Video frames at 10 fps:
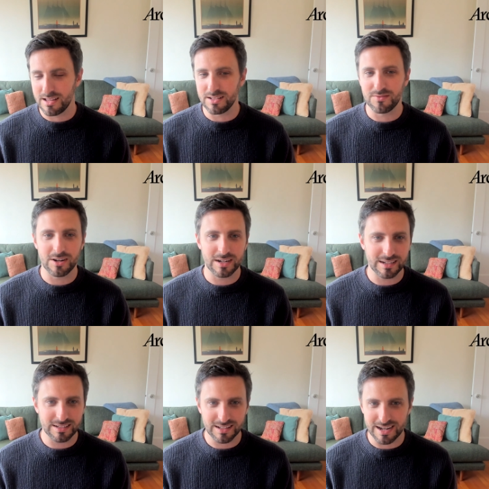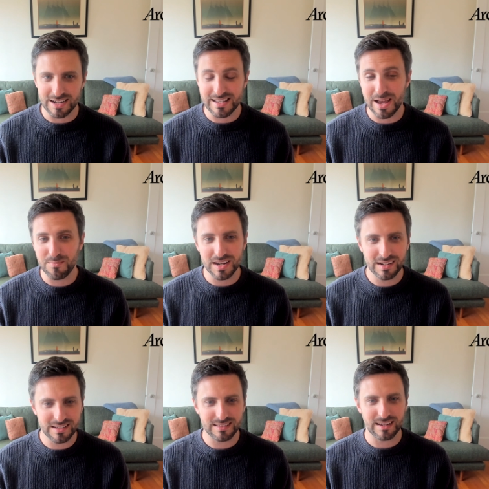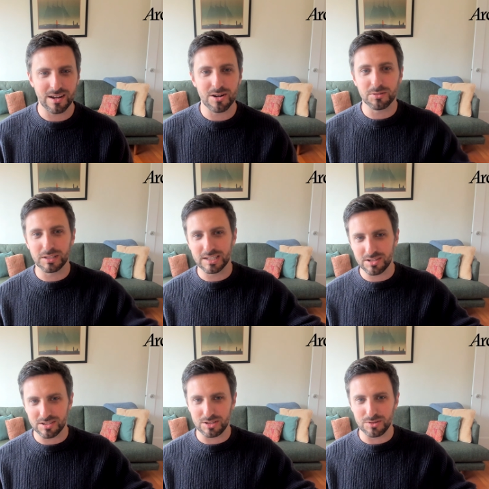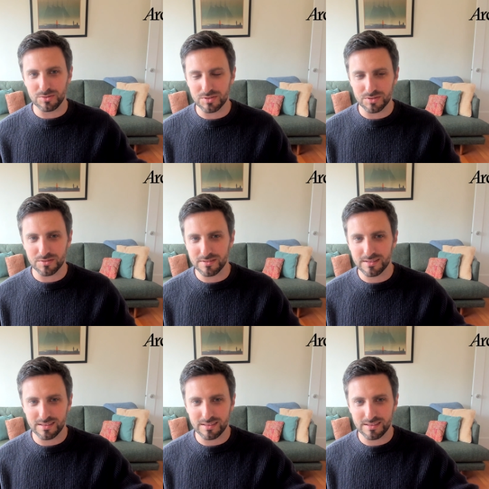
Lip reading: it's very tempting to say, oh, let's just use